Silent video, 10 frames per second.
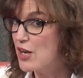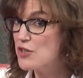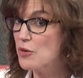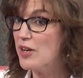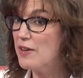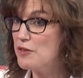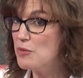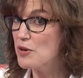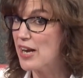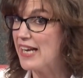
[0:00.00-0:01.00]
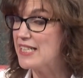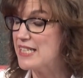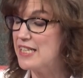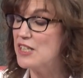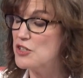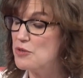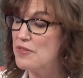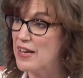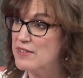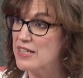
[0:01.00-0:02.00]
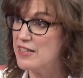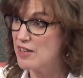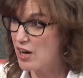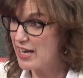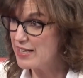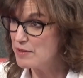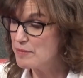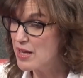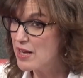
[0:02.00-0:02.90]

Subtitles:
Okay. So if you were 18 in 2009,